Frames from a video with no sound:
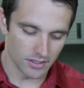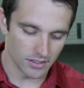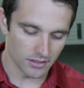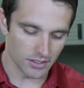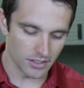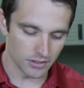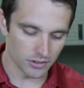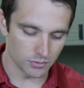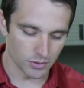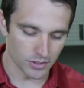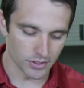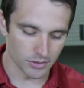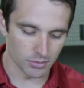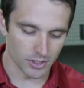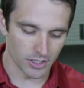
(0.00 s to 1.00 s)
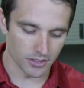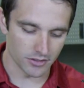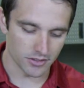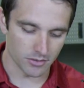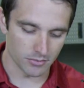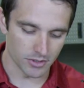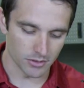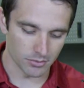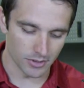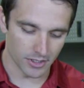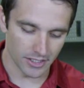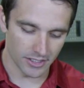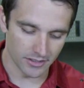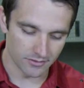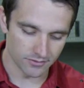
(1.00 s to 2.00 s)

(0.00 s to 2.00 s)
Now here's where your pliers come into play.